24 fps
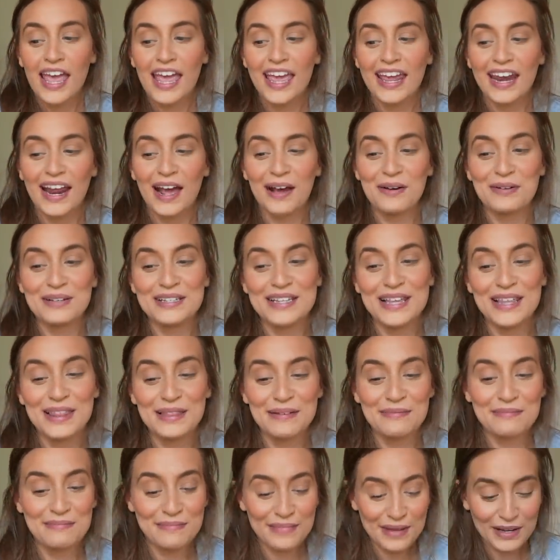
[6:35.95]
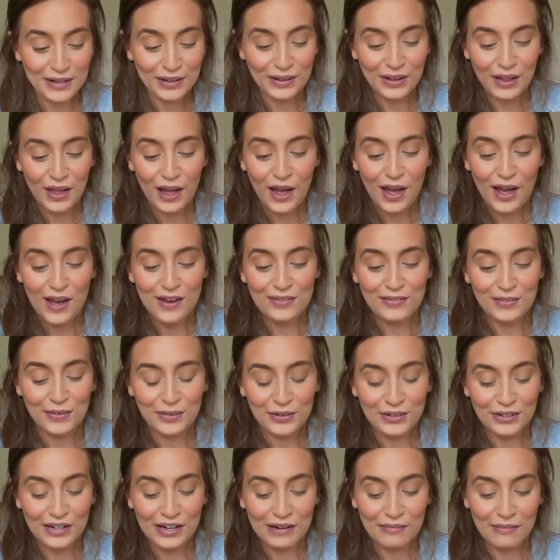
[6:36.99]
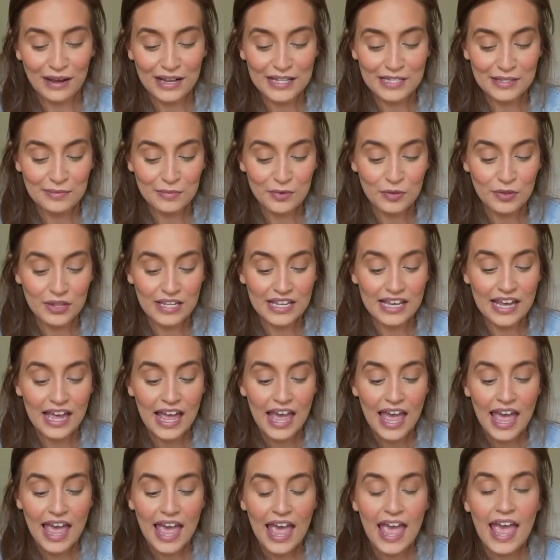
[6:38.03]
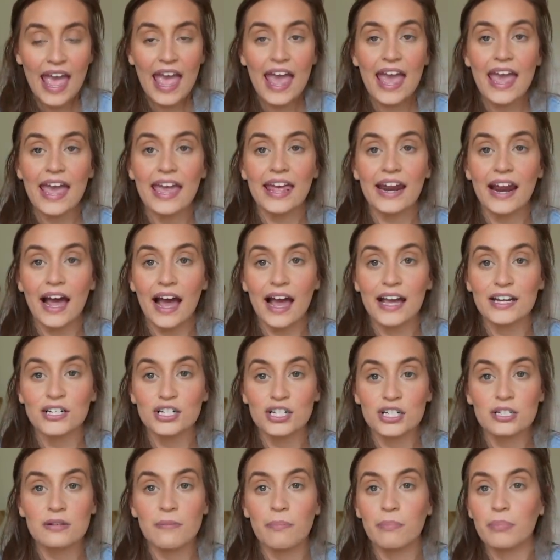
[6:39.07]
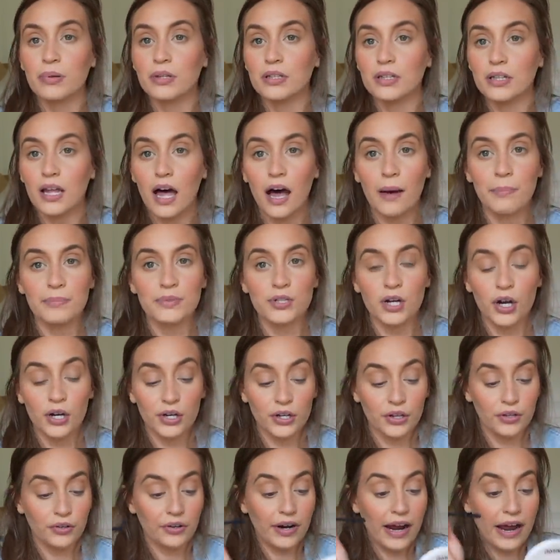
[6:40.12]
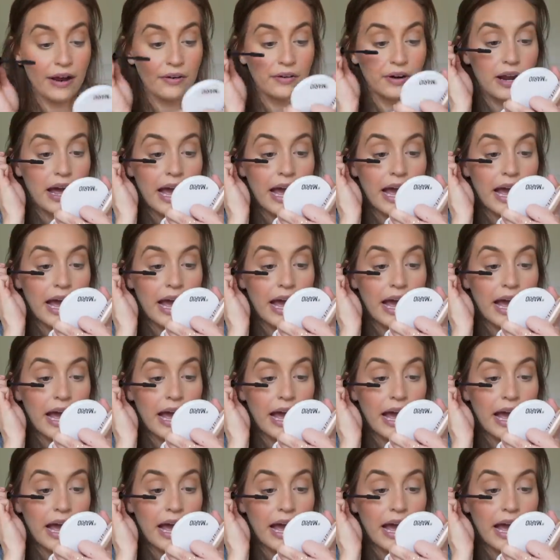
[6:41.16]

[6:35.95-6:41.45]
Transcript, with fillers: And I was in the middle of ordering my smoothie and I just plopped onto the ground.